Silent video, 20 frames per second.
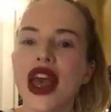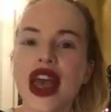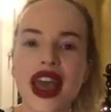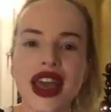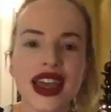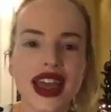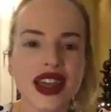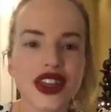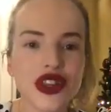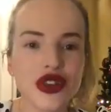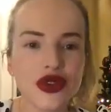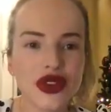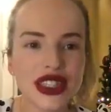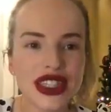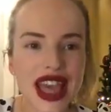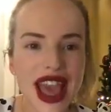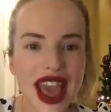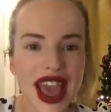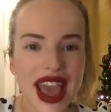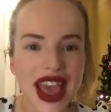Can you
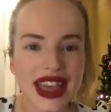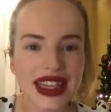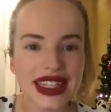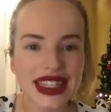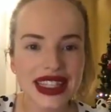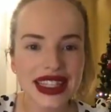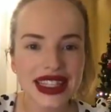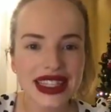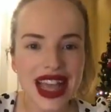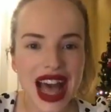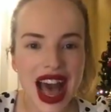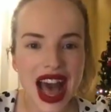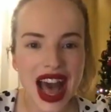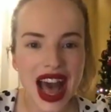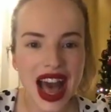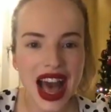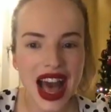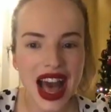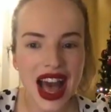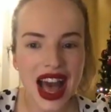say
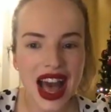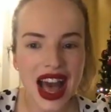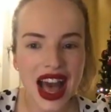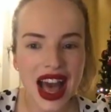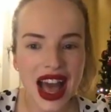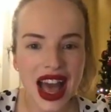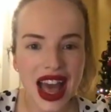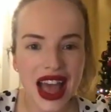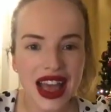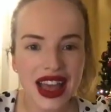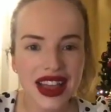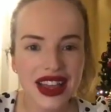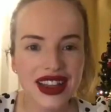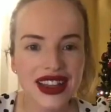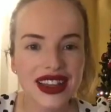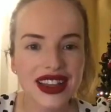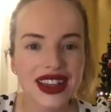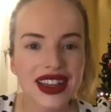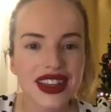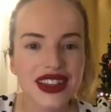sung?
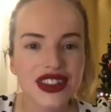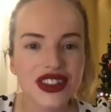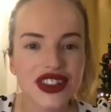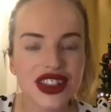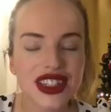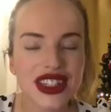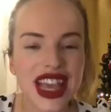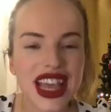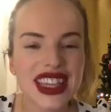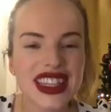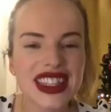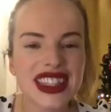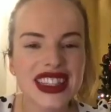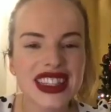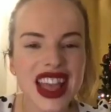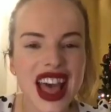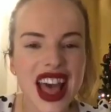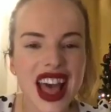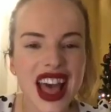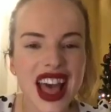So just say
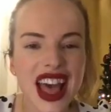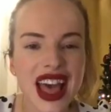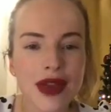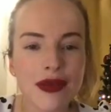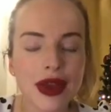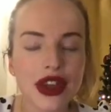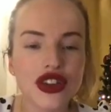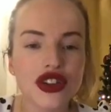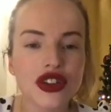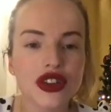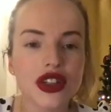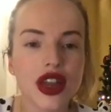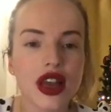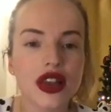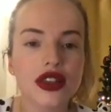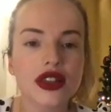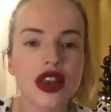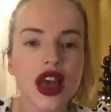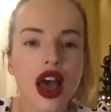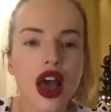sung. Make sure it's
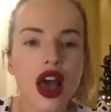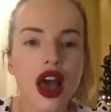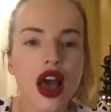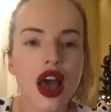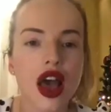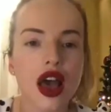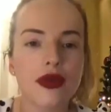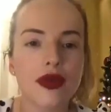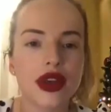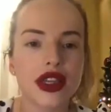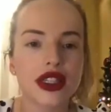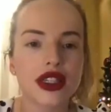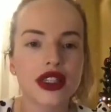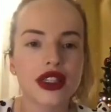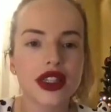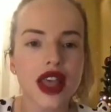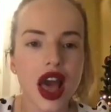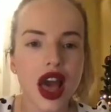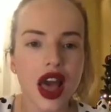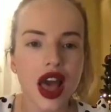not sa, but
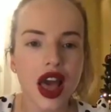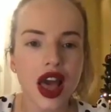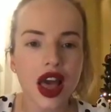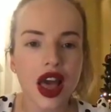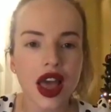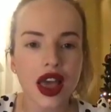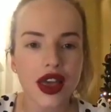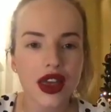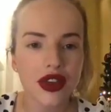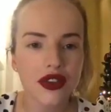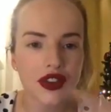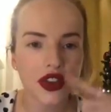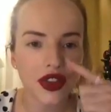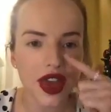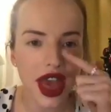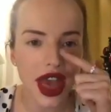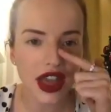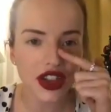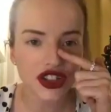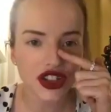sung. Feel
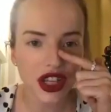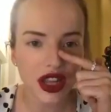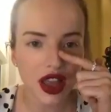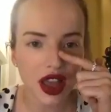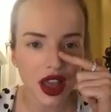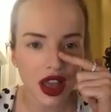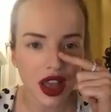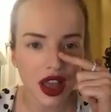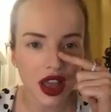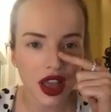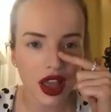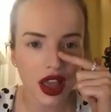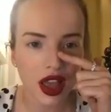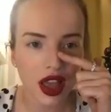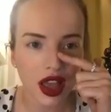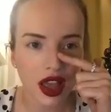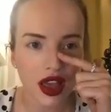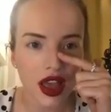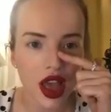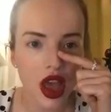that energy.
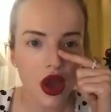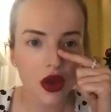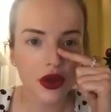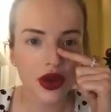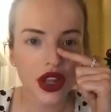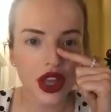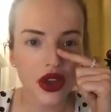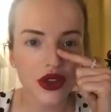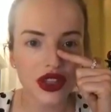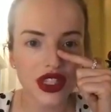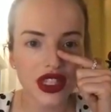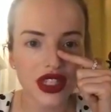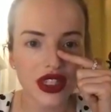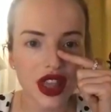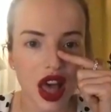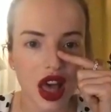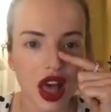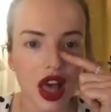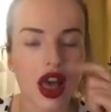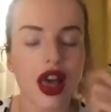We're gonna go
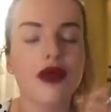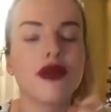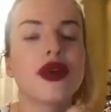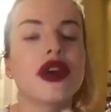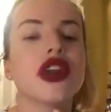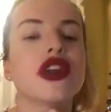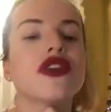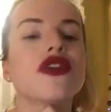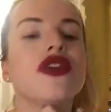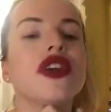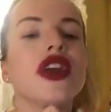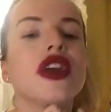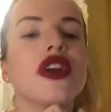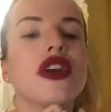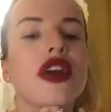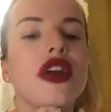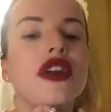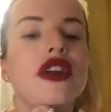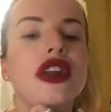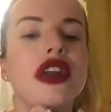sung. Put your
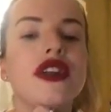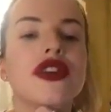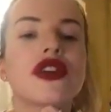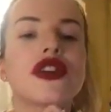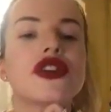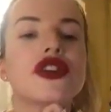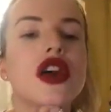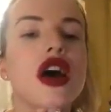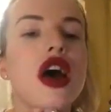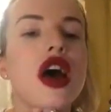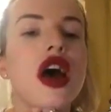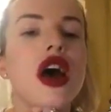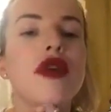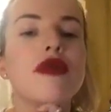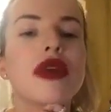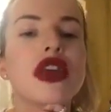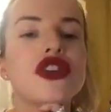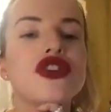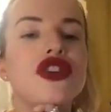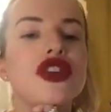finger underneath your jaw.
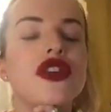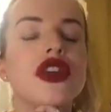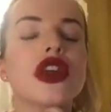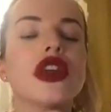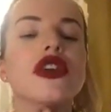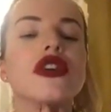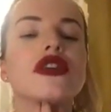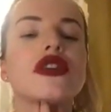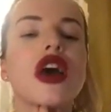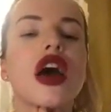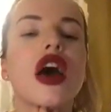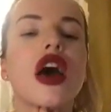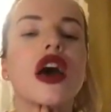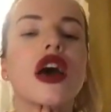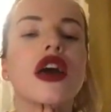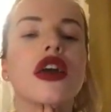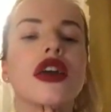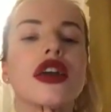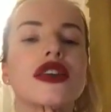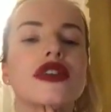Make sure that your
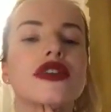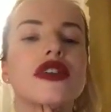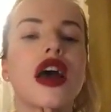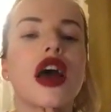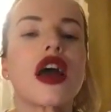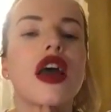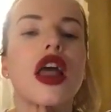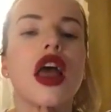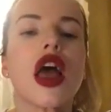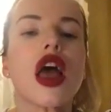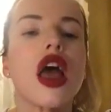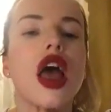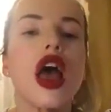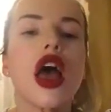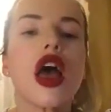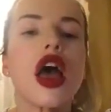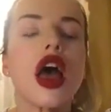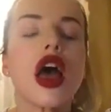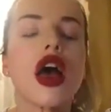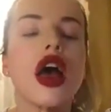tongue is not,
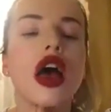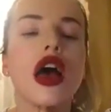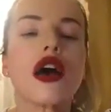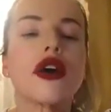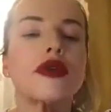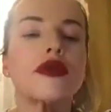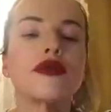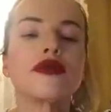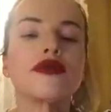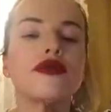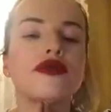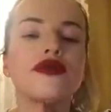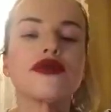your